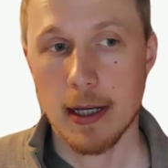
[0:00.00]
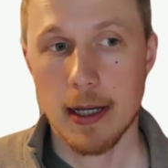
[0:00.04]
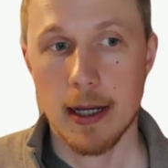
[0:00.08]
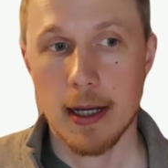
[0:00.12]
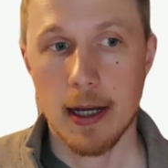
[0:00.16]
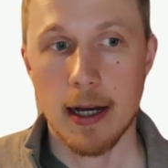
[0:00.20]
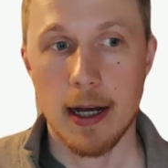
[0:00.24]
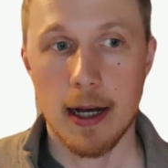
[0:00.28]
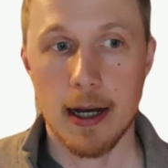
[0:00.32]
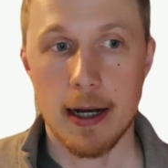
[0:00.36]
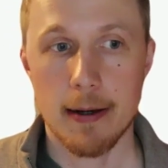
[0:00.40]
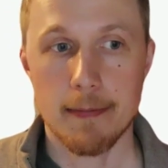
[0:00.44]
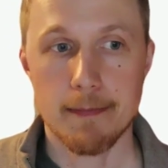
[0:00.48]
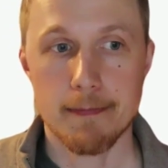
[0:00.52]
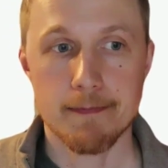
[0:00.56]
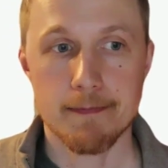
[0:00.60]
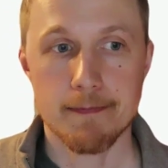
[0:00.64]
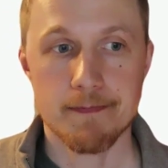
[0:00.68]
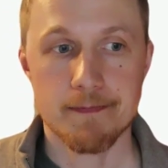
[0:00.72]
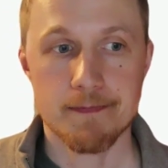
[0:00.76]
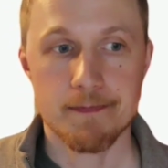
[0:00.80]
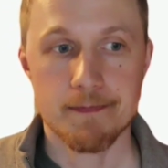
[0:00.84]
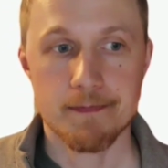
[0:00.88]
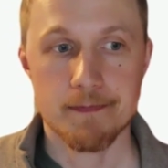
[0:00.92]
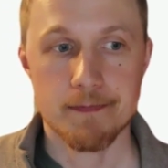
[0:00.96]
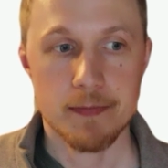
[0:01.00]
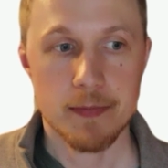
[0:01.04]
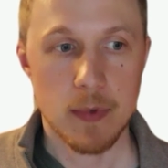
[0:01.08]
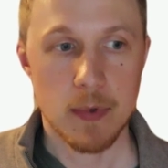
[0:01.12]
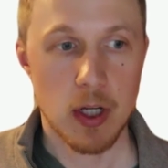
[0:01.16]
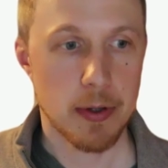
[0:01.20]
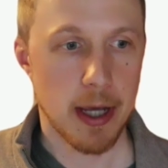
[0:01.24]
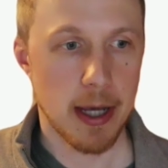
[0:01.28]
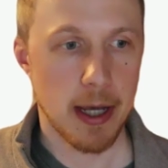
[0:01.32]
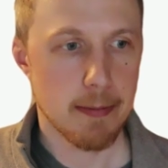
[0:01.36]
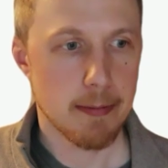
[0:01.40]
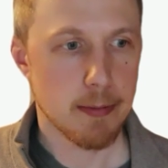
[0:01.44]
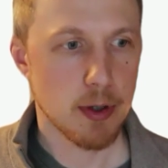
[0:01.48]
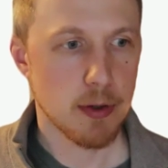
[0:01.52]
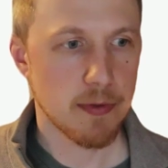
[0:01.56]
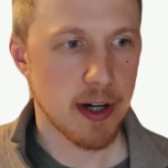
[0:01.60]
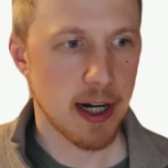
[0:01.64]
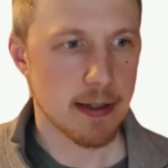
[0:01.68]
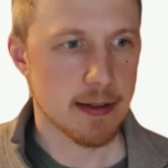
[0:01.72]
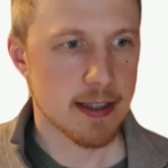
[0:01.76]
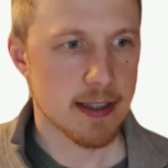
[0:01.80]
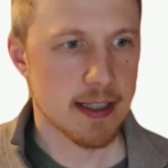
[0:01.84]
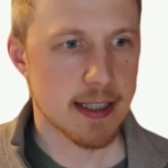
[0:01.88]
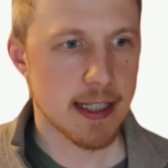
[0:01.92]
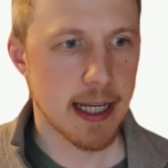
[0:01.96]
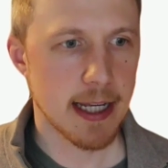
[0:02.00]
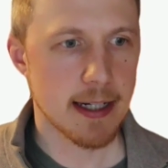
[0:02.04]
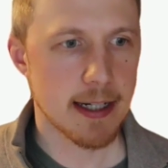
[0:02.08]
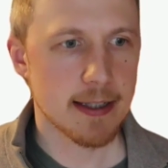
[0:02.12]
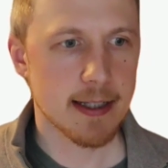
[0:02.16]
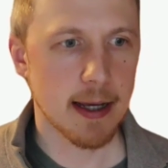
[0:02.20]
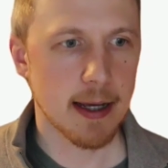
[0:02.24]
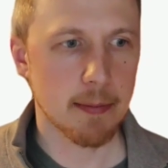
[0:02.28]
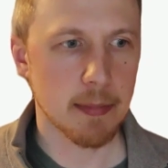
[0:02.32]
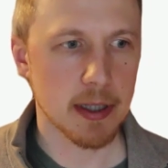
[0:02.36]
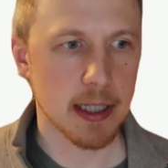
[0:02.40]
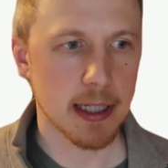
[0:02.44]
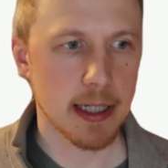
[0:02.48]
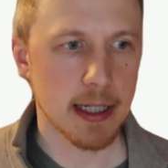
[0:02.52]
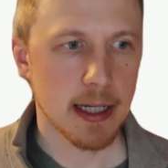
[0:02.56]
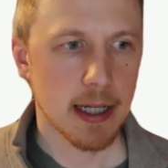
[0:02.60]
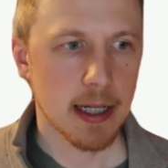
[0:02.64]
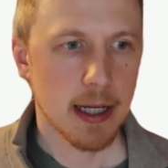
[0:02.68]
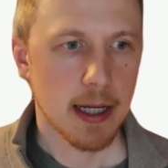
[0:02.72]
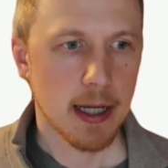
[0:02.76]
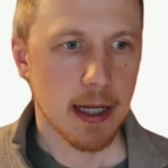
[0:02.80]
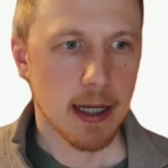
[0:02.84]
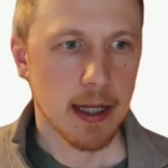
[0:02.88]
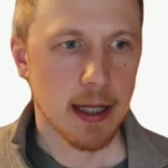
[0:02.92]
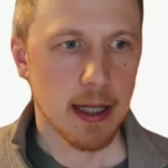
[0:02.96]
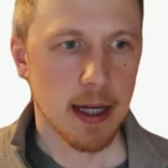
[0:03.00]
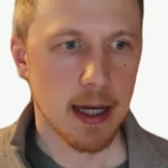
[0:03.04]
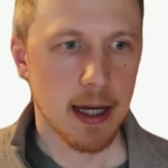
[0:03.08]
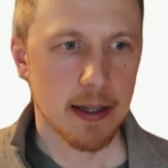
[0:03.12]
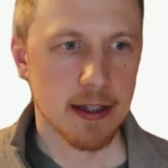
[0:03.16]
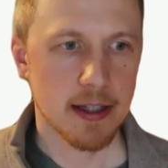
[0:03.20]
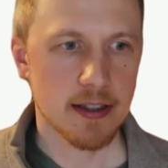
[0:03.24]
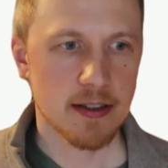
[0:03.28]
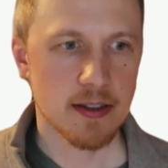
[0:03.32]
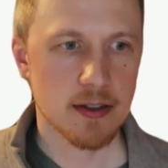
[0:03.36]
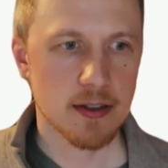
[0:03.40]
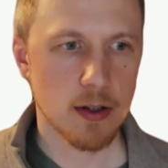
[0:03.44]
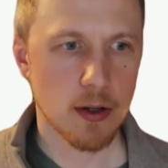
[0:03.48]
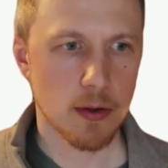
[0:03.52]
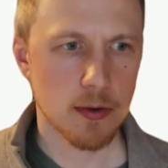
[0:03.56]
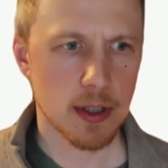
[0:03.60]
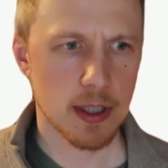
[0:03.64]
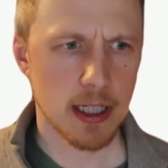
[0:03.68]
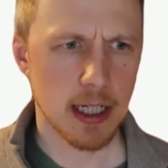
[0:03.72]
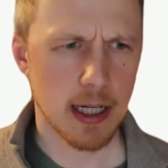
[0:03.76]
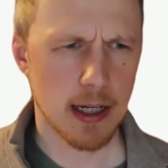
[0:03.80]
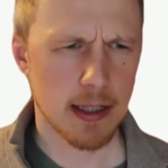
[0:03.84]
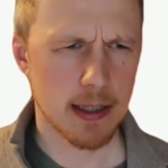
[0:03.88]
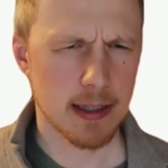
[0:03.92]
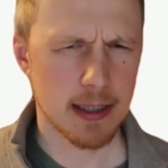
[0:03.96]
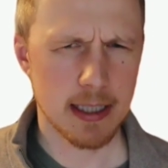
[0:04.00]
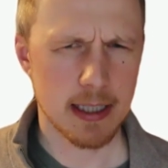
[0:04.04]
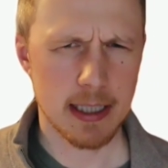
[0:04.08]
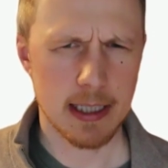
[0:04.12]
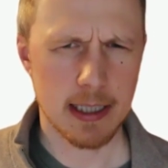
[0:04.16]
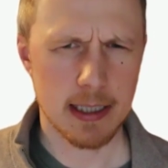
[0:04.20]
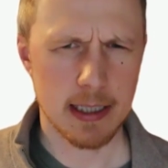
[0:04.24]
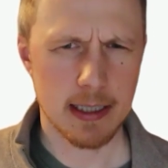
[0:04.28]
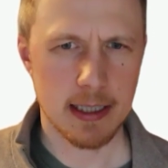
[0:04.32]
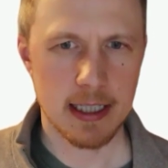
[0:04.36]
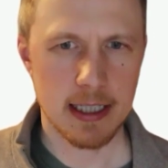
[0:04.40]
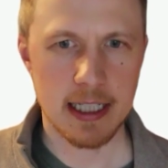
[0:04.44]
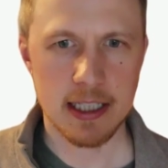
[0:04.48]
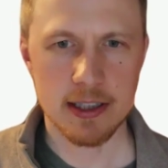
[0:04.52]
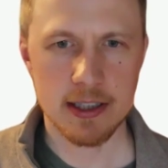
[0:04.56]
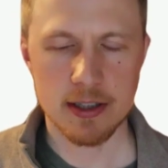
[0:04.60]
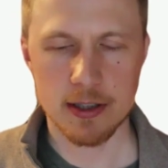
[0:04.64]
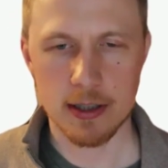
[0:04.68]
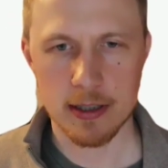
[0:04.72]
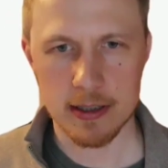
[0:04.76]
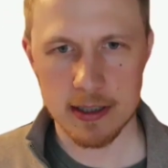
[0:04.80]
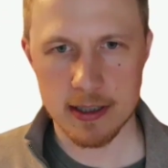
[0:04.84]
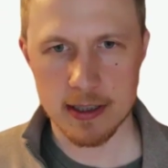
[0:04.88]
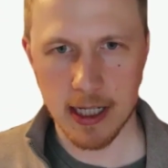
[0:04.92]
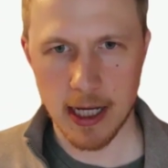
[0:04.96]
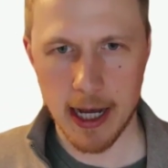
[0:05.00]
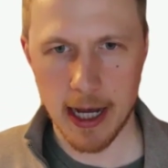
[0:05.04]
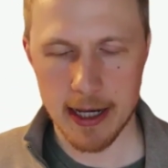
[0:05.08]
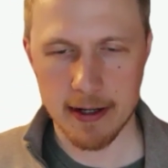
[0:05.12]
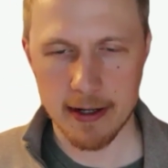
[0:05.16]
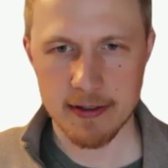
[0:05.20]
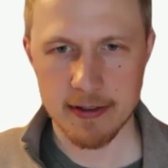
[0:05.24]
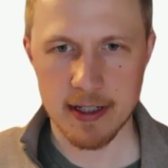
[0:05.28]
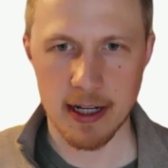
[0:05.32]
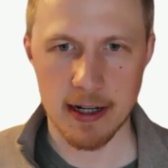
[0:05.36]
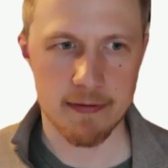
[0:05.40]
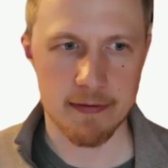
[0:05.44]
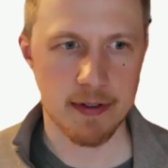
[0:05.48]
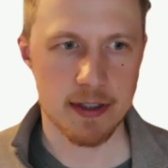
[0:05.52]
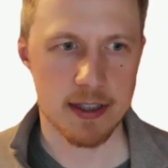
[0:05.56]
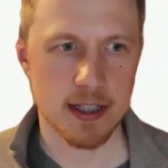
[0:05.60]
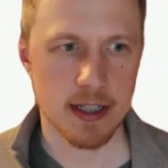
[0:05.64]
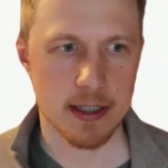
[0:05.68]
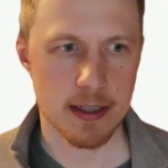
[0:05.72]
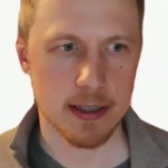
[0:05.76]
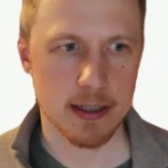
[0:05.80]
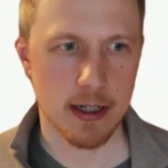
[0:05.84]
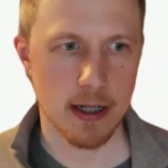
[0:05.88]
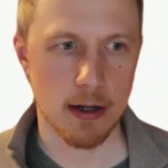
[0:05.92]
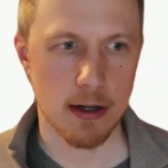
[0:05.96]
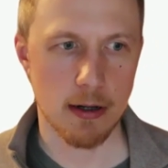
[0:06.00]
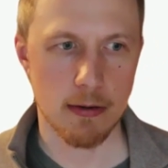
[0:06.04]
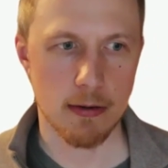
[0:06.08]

Um, okay, moving on. State Assembly. This is only on the eastern side of San Francisco.